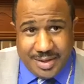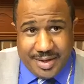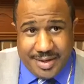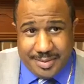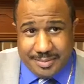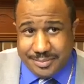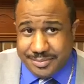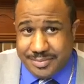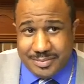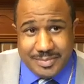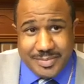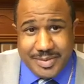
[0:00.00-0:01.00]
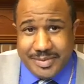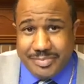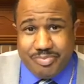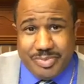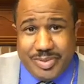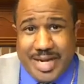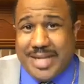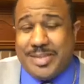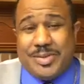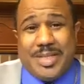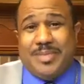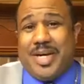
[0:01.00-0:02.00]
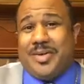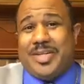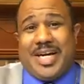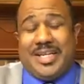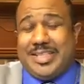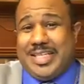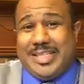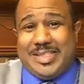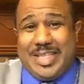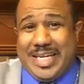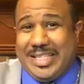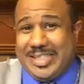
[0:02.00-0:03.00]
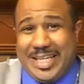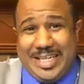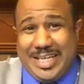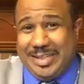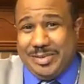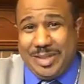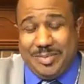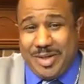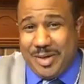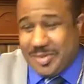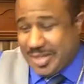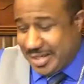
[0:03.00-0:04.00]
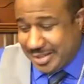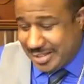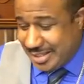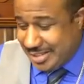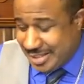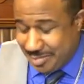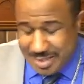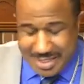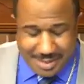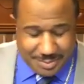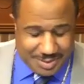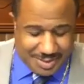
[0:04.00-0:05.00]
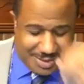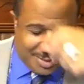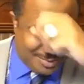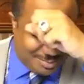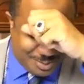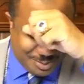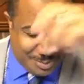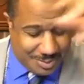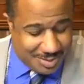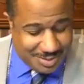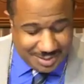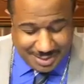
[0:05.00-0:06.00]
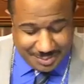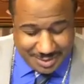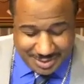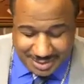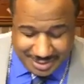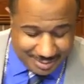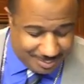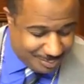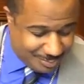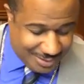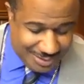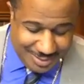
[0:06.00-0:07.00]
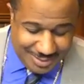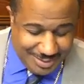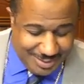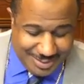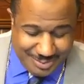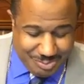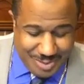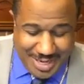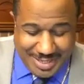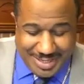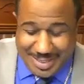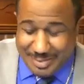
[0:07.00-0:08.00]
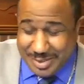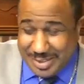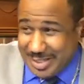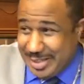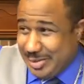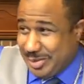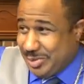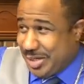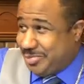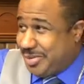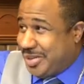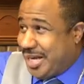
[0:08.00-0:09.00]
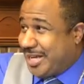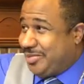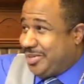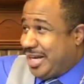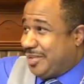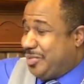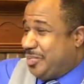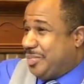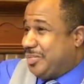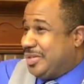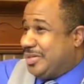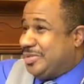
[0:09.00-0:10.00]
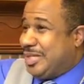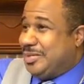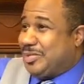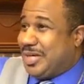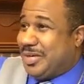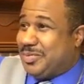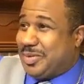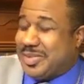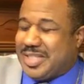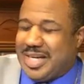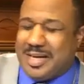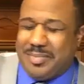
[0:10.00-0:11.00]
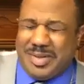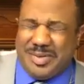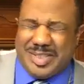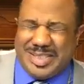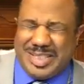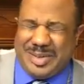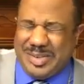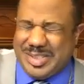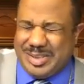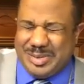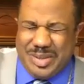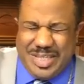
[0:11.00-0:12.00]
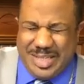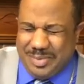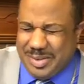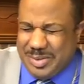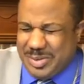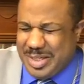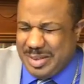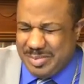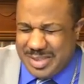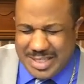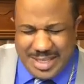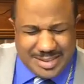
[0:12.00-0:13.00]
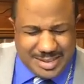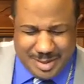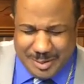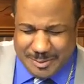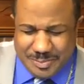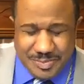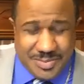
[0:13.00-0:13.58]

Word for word: um, I dreamed all kind of things last night. I dreamed all kind of things. I mean, I was seeing roses. I was seeing. I can not even tell you. I, I, I remember the dreams when I first got up, but it was a series of three different dreams that I saw